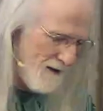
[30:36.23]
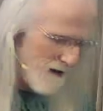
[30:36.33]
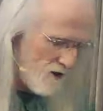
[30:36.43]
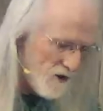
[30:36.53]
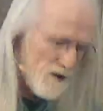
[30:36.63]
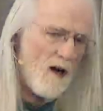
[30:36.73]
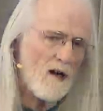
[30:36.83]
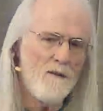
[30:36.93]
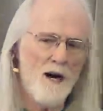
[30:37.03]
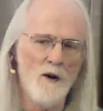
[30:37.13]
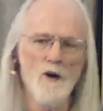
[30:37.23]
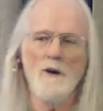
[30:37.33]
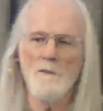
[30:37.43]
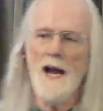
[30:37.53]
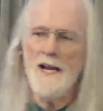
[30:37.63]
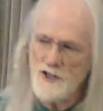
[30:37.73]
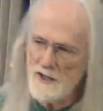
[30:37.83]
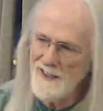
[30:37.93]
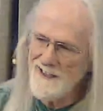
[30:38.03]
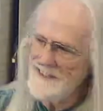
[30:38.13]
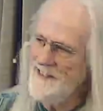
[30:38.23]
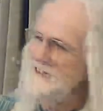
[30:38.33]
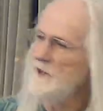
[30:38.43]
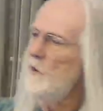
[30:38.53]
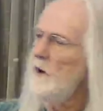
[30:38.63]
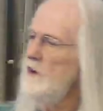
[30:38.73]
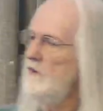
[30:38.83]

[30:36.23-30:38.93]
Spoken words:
Just talk about what your passion list is and what you've